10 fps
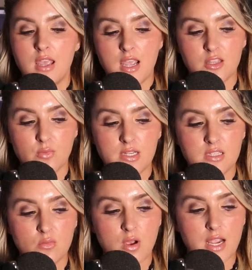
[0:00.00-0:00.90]
And the
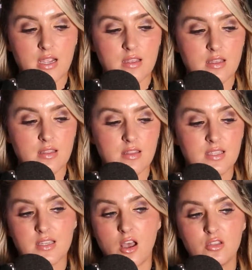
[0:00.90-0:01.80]
reason why
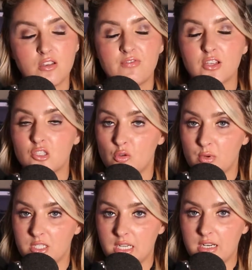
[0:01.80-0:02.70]
this also felt
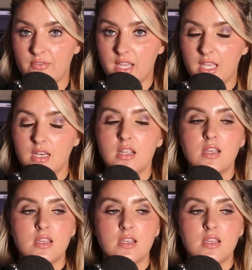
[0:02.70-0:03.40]
super significant